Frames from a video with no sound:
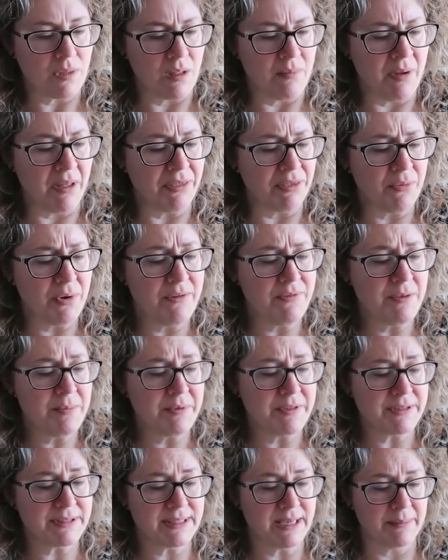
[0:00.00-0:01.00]
About three of them
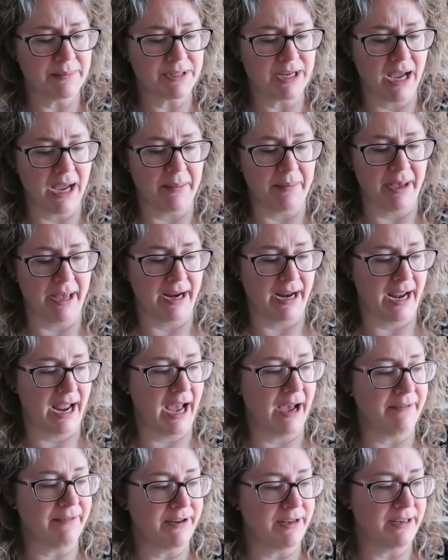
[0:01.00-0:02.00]
at the same time, and I
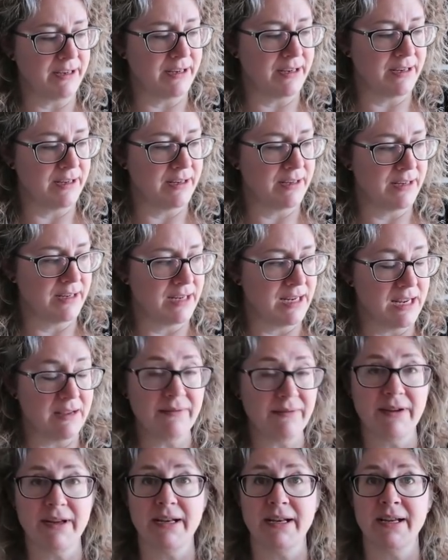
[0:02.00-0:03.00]
haven't
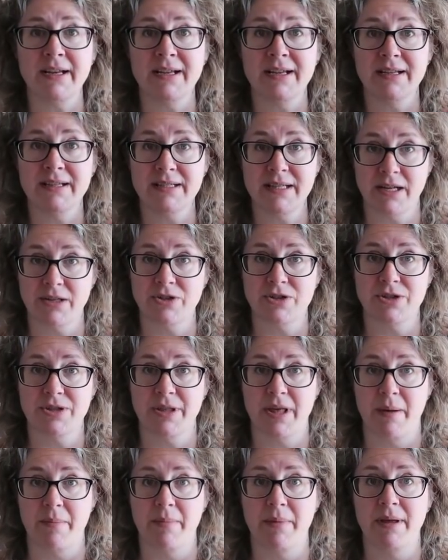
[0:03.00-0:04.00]
even touched
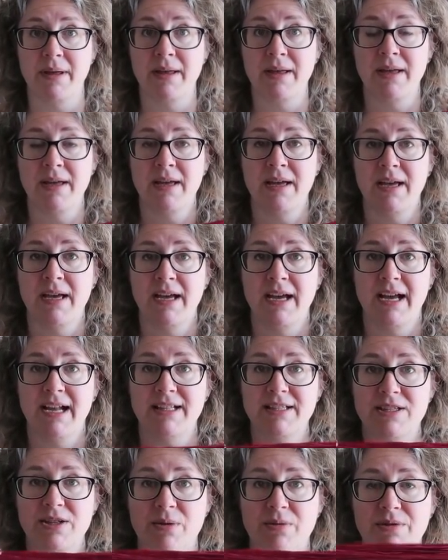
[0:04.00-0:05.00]
them.
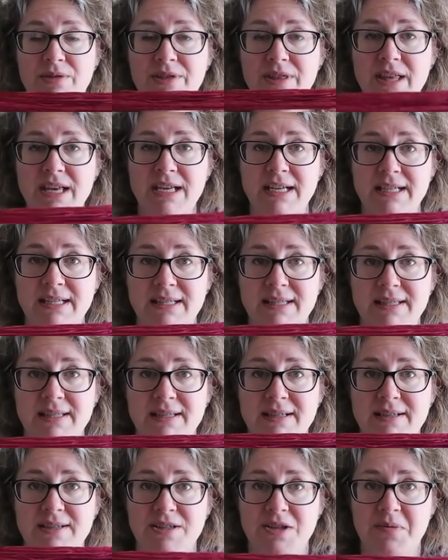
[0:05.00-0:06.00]
And so
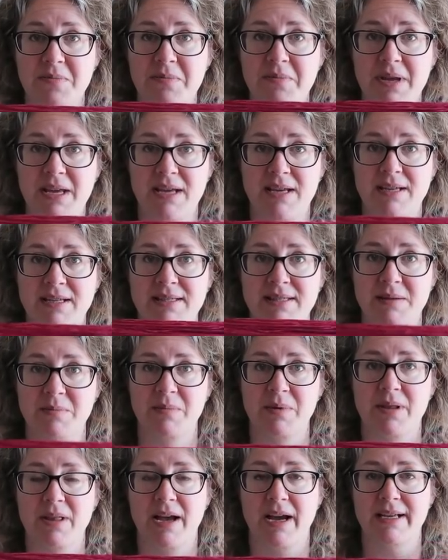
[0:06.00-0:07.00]
this to me
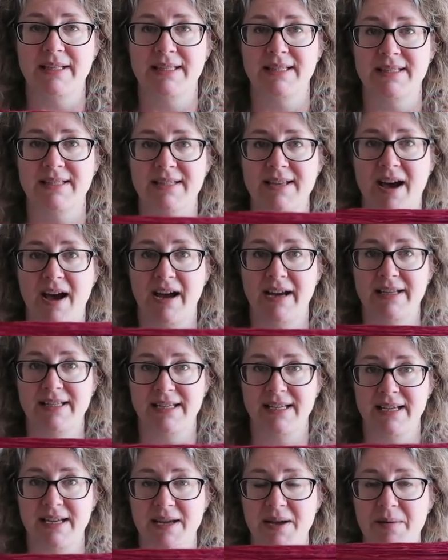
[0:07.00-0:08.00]
symbolizes high
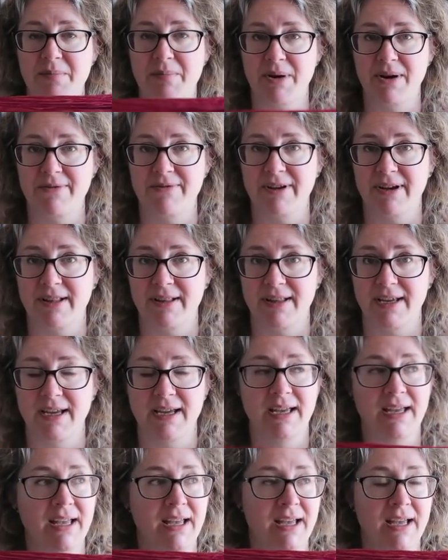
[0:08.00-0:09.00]
tea
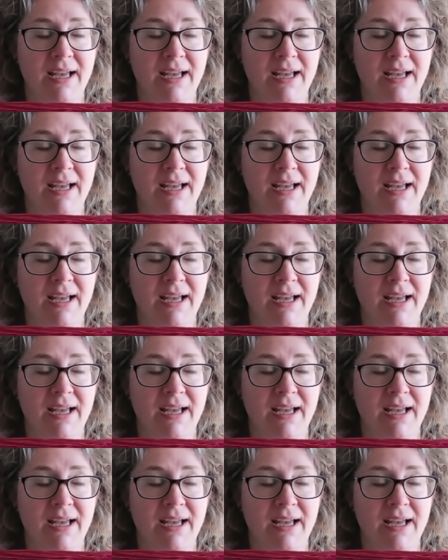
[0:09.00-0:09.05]
perfectly.